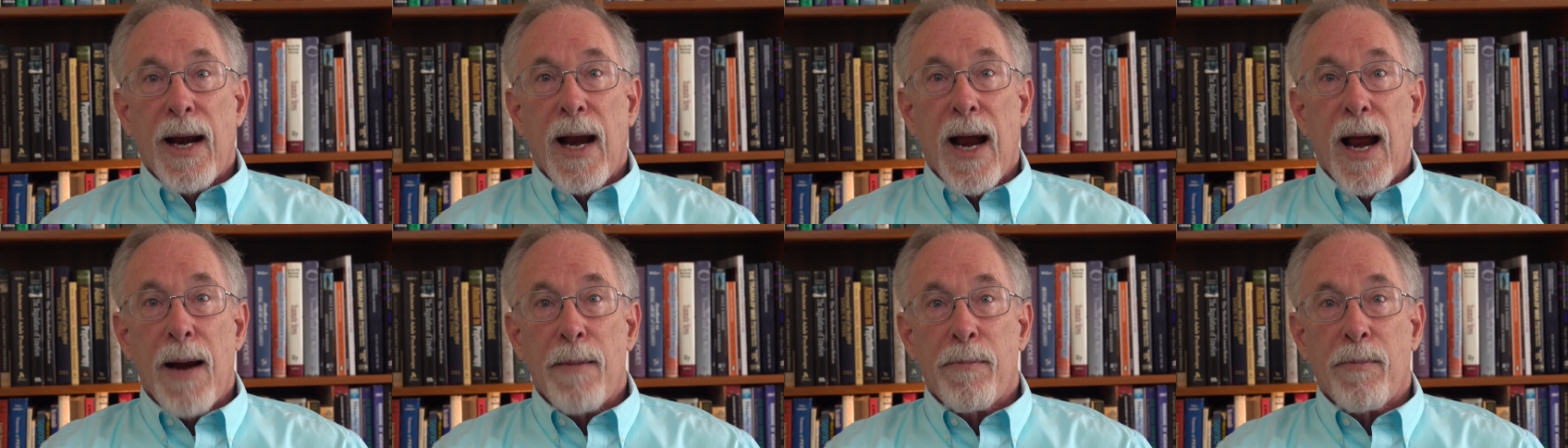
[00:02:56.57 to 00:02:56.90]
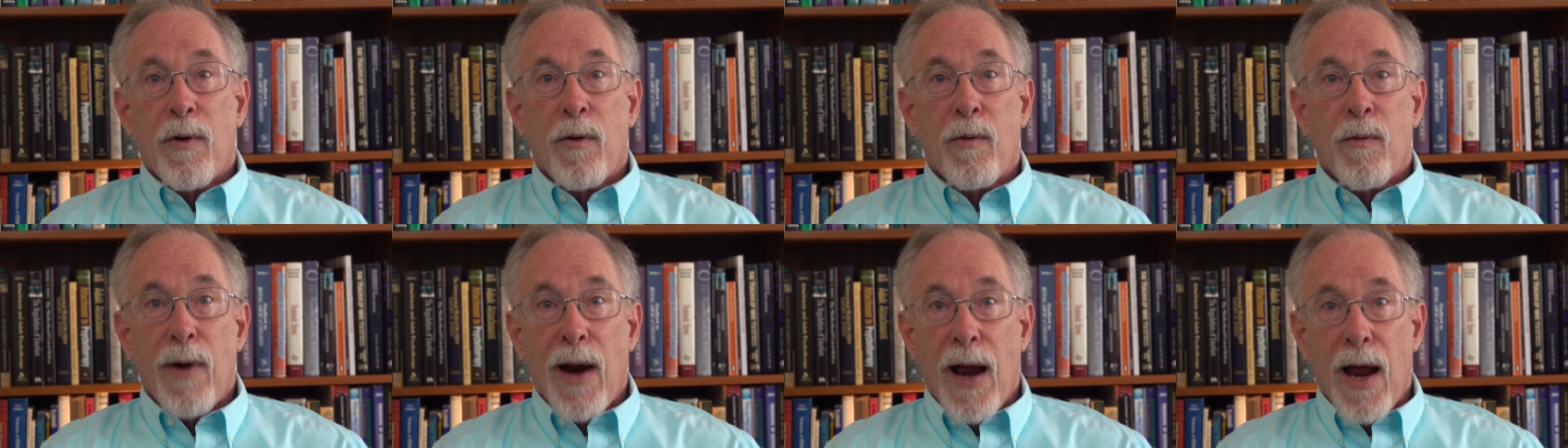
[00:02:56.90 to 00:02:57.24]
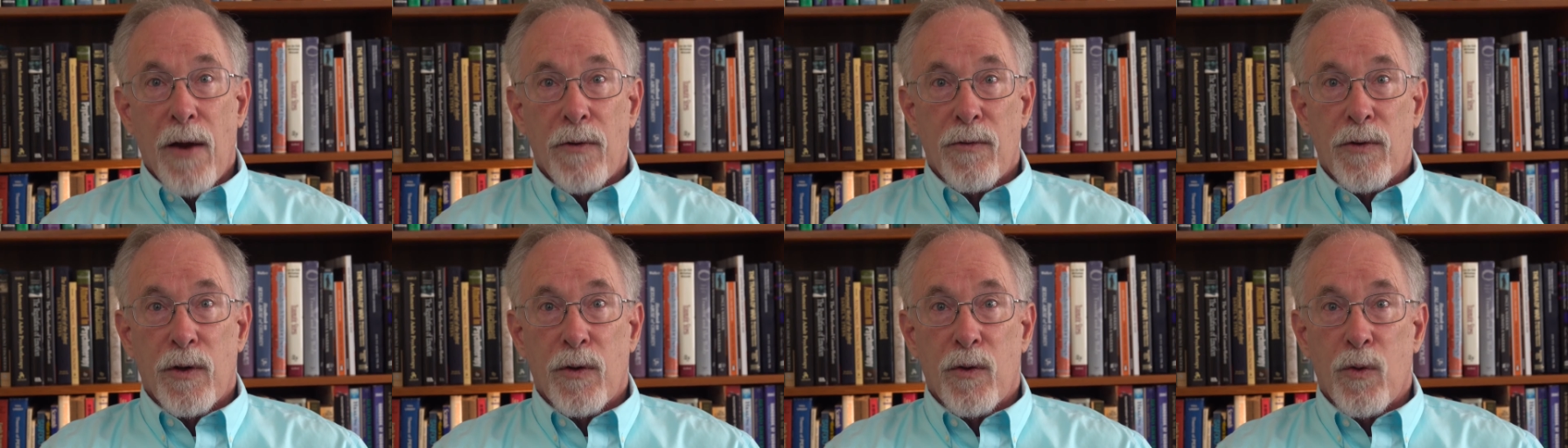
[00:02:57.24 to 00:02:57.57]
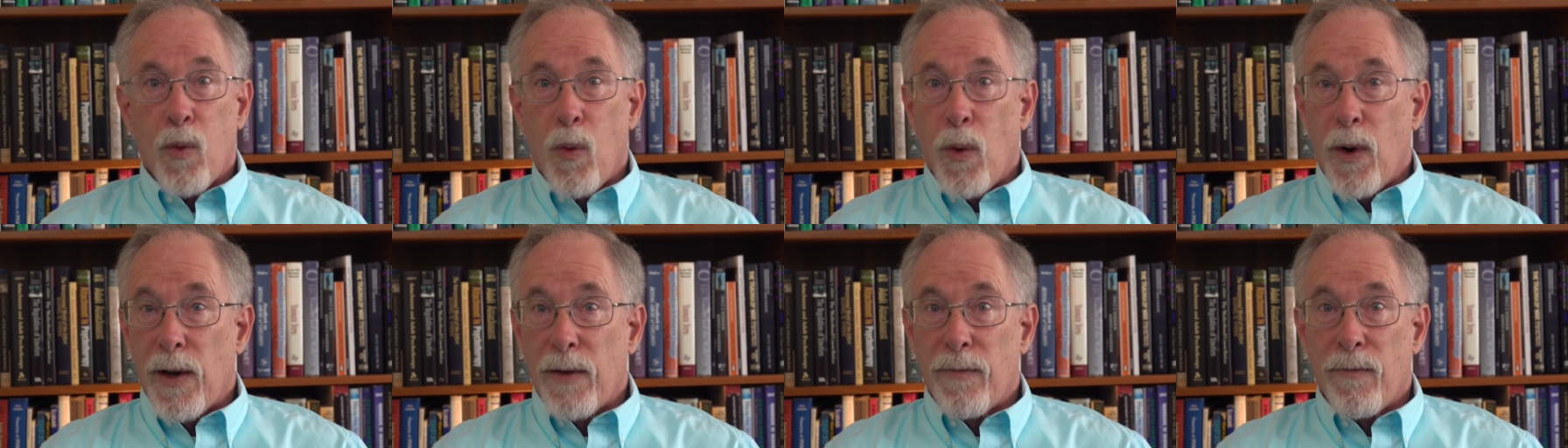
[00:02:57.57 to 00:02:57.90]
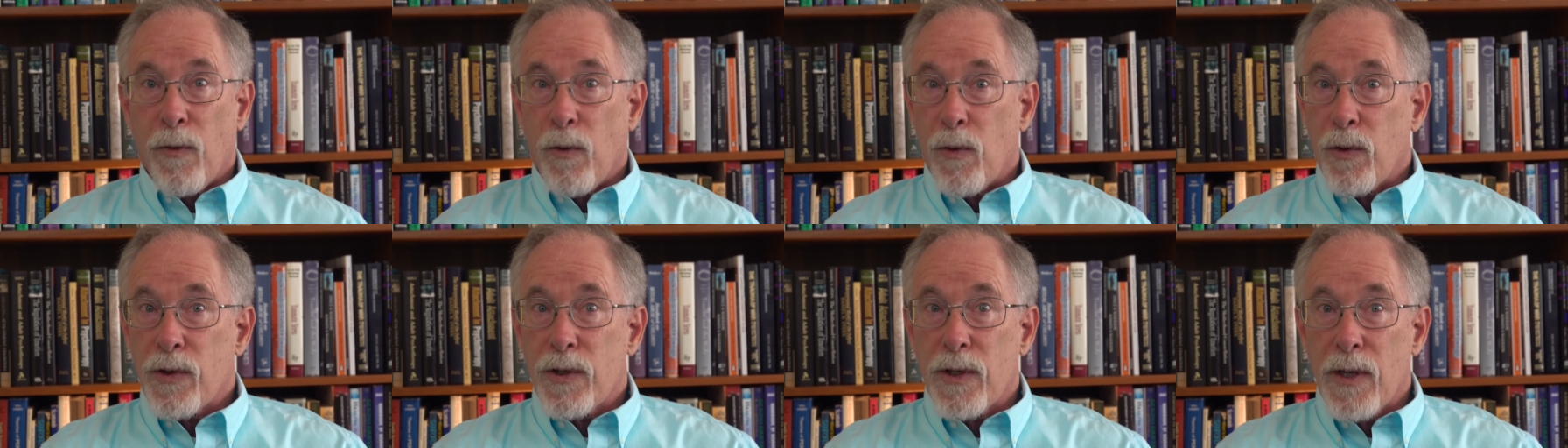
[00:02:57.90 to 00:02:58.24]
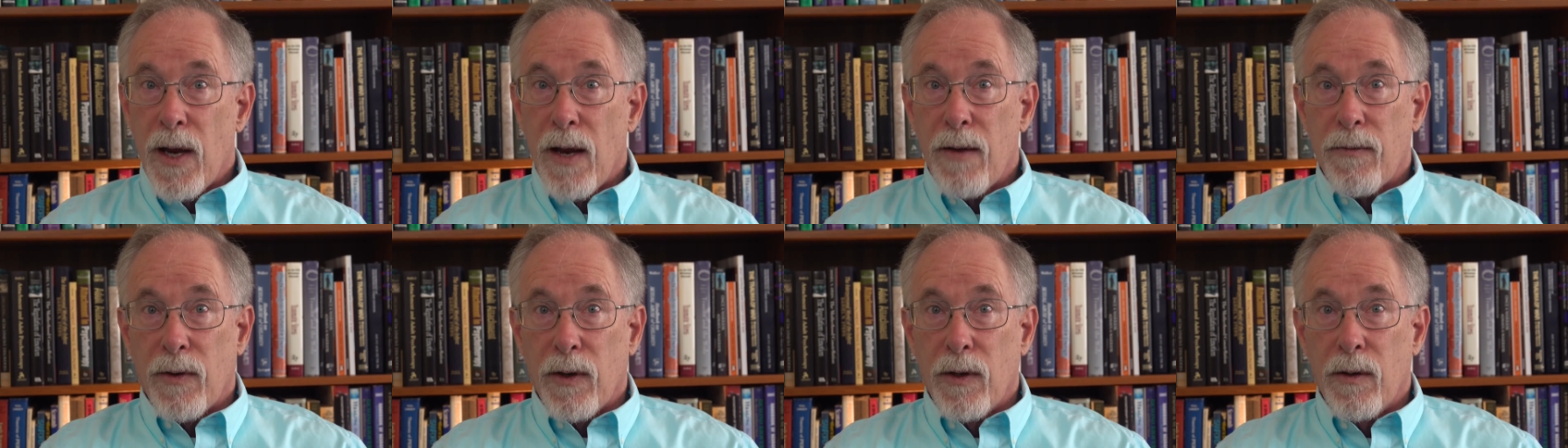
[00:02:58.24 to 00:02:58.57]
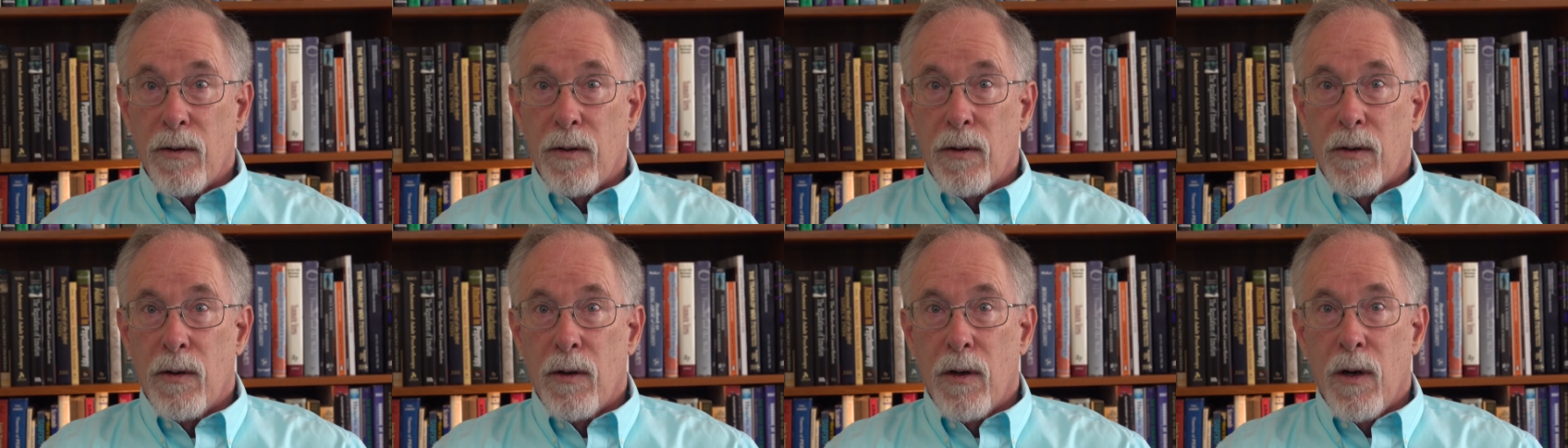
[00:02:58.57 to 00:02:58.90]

hyperarousal 24/7,